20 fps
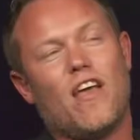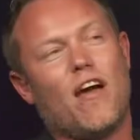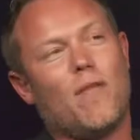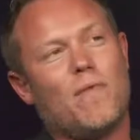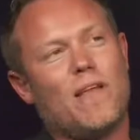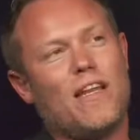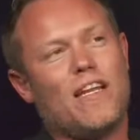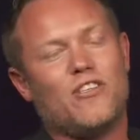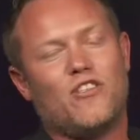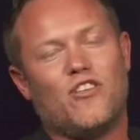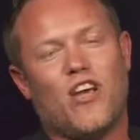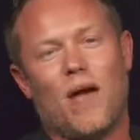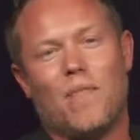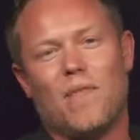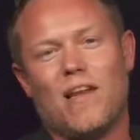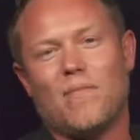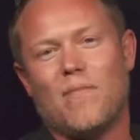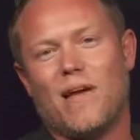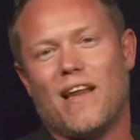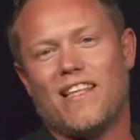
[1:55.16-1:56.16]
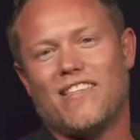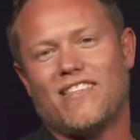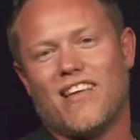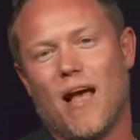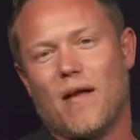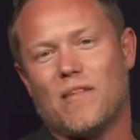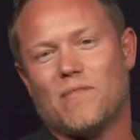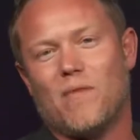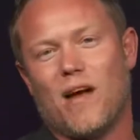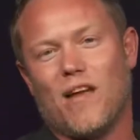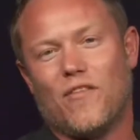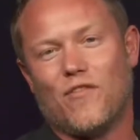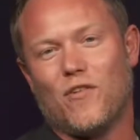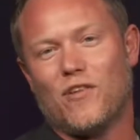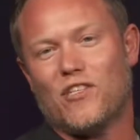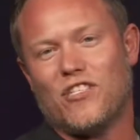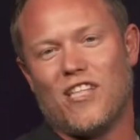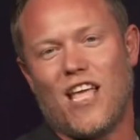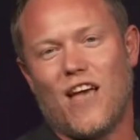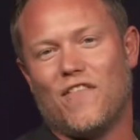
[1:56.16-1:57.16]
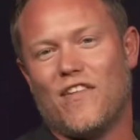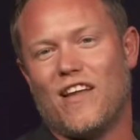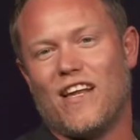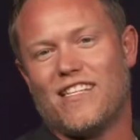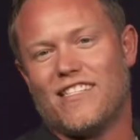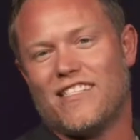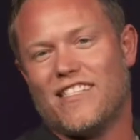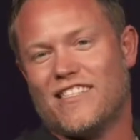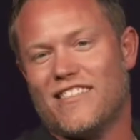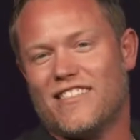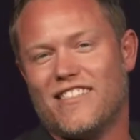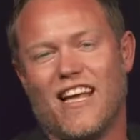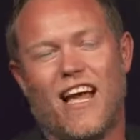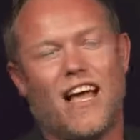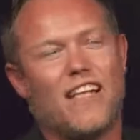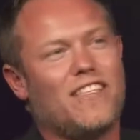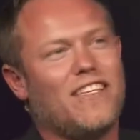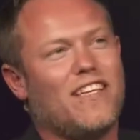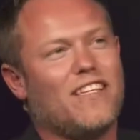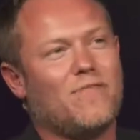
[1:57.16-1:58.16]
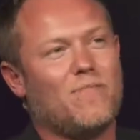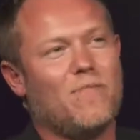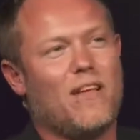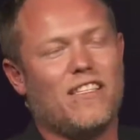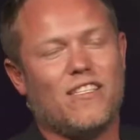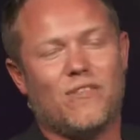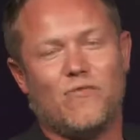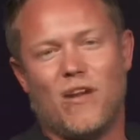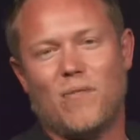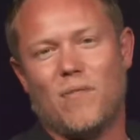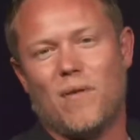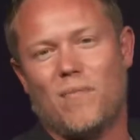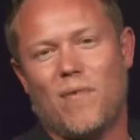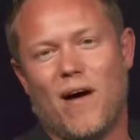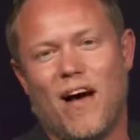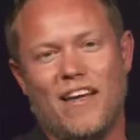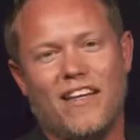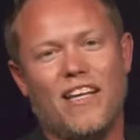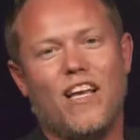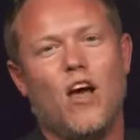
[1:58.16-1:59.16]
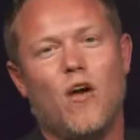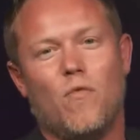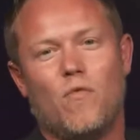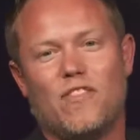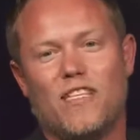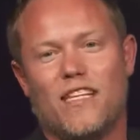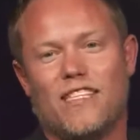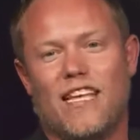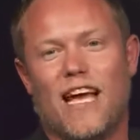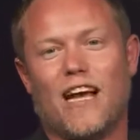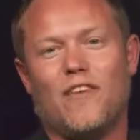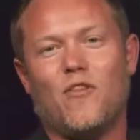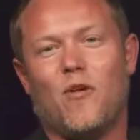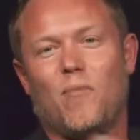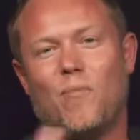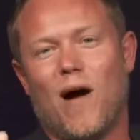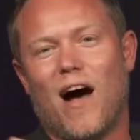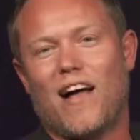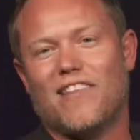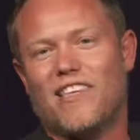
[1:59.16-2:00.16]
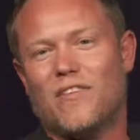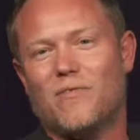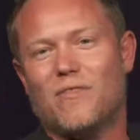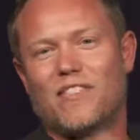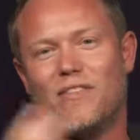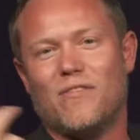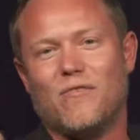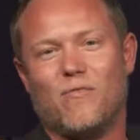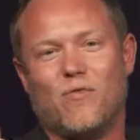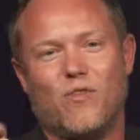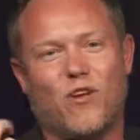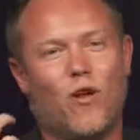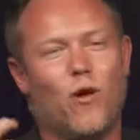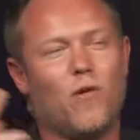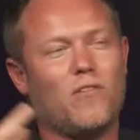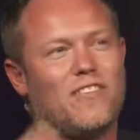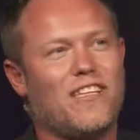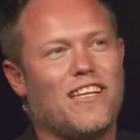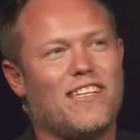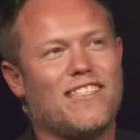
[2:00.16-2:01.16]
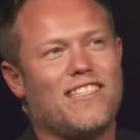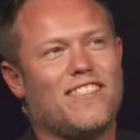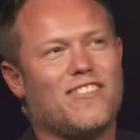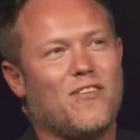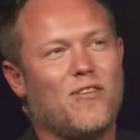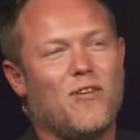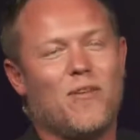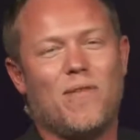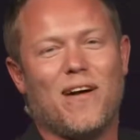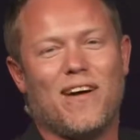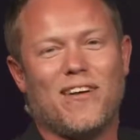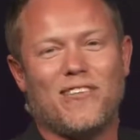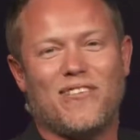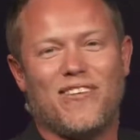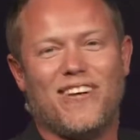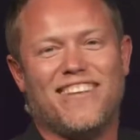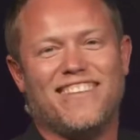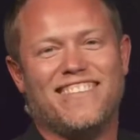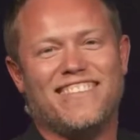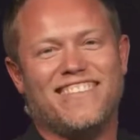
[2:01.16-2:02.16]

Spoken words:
I've been in Germany many times. My friend Stefan is sitting there as he's made a Reeperbahn with a techno party with a glow sticks. It's so obercool.